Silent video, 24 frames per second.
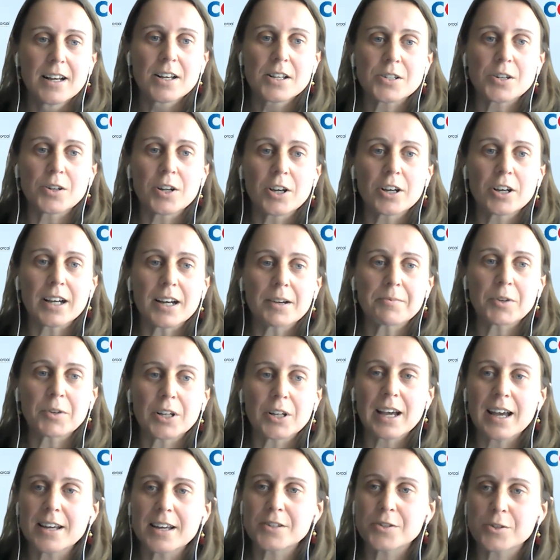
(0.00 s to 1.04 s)
So look, I'm
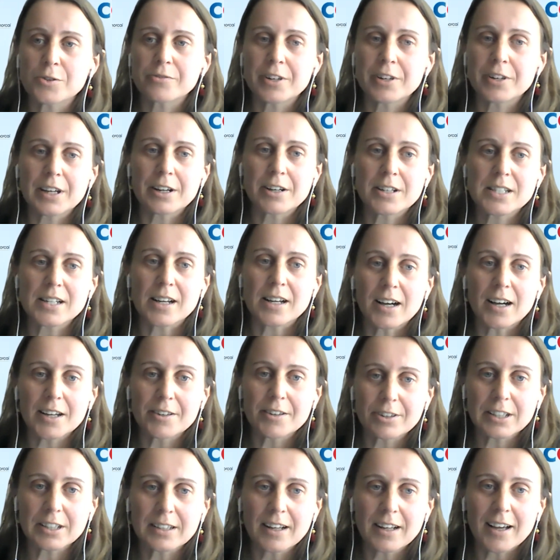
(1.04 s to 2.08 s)
going to hand over there to
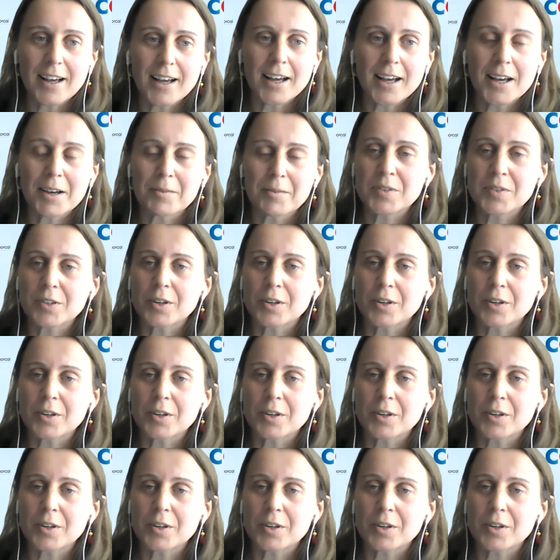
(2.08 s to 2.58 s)
Ivan.